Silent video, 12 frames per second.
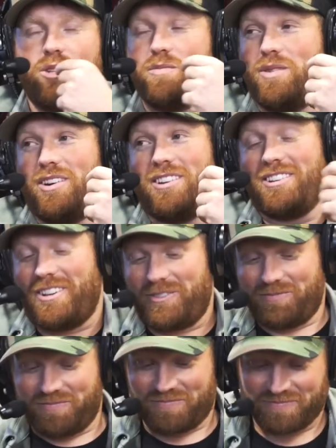Wasn't married yet.
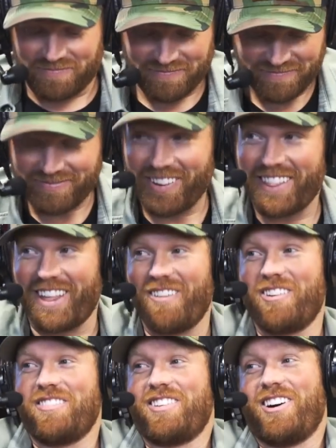that
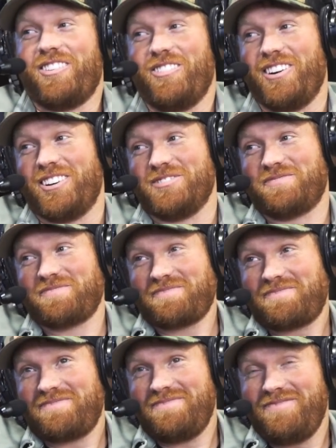wouldn't have gone
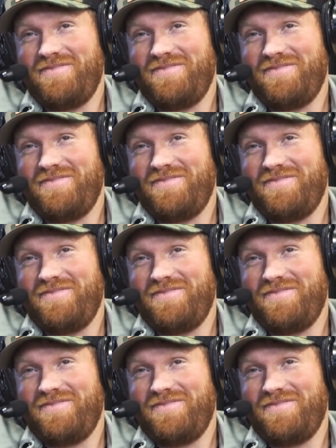well.